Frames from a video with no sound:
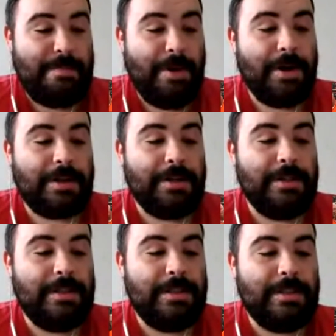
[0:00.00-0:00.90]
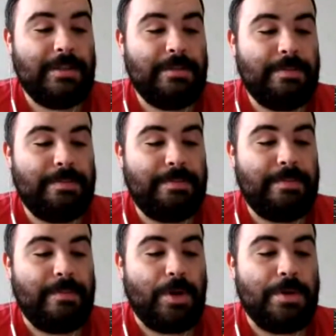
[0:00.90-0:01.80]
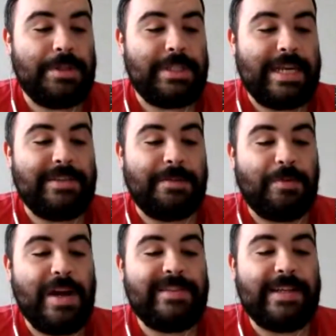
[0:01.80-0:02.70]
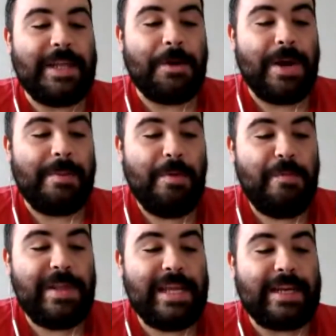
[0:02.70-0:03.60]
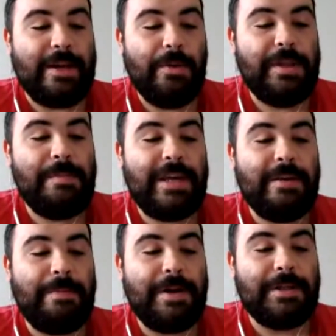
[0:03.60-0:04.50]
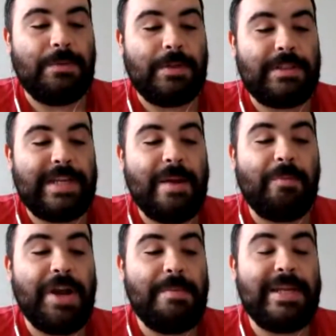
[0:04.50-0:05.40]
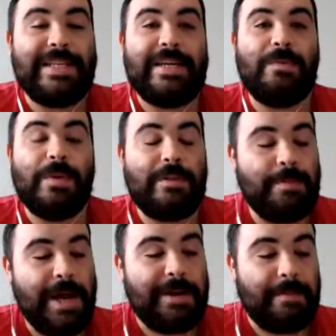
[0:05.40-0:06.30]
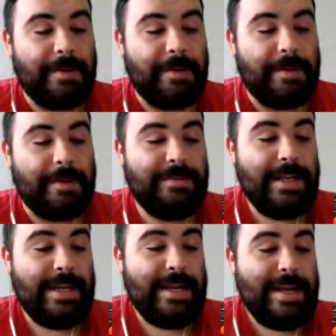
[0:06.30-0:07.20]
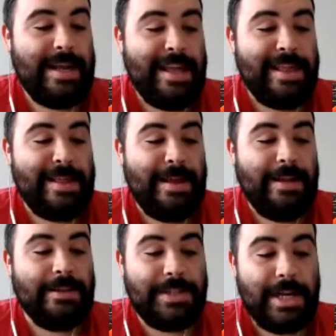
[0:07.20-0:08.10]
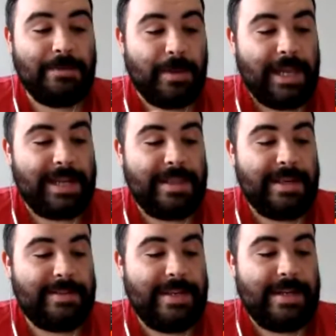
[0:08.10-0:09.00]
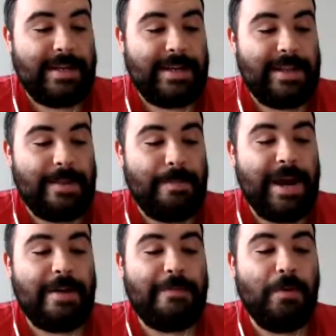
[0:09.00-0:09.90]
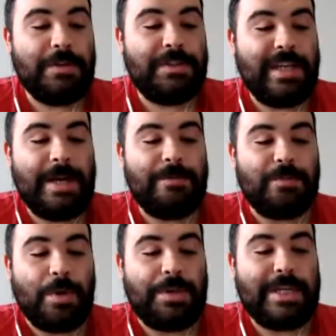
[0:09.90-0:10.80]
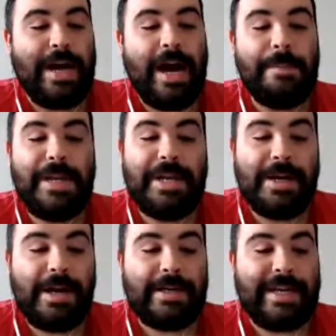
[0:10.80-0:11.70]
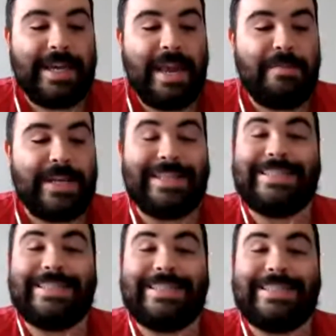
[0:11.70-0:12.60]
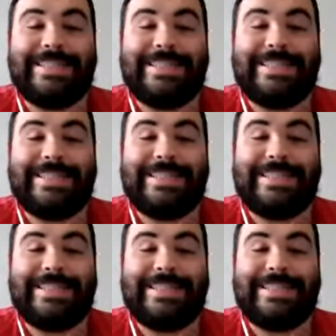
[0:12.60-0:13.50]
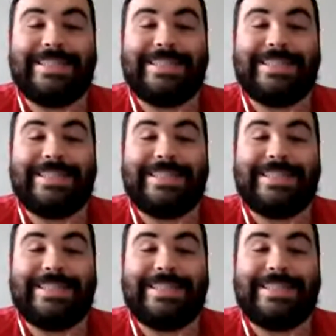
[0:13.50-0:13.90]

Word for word: Uh, Parker wrote a surprisingly great movie that can only be compared to what Sam Raimi did with Spider Man. Yeah. will like this. Uh, the Bad Force Times wrote Omni Dog gave it a 10 out of 10